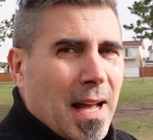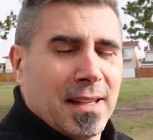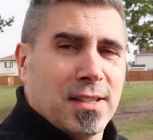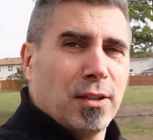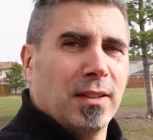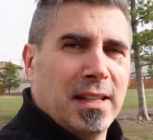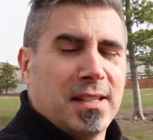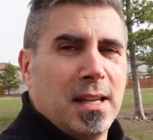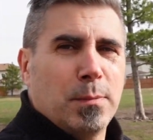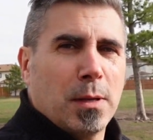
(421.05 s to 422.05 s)
certainly
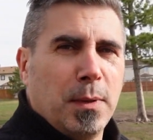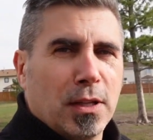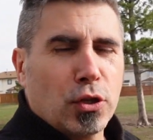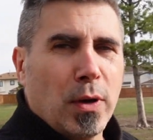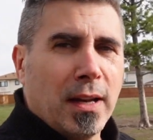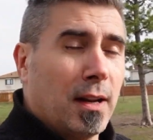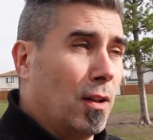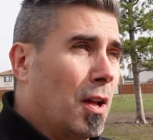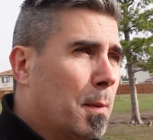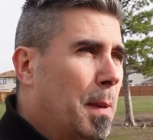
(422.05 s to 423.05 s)
seems to be the trend, and a
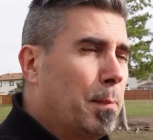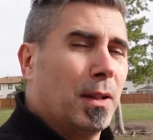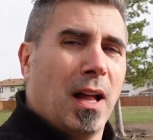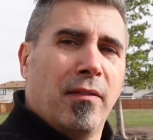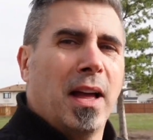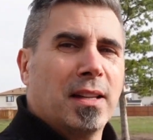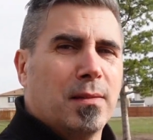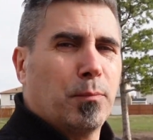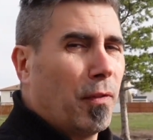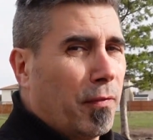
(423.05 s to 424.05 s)
lot of people love
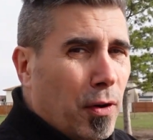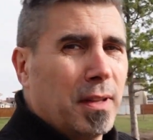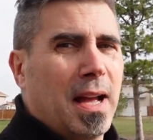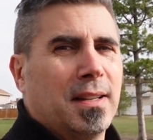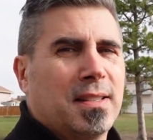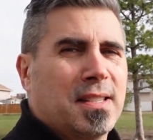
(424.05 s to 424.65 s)
that, prefer that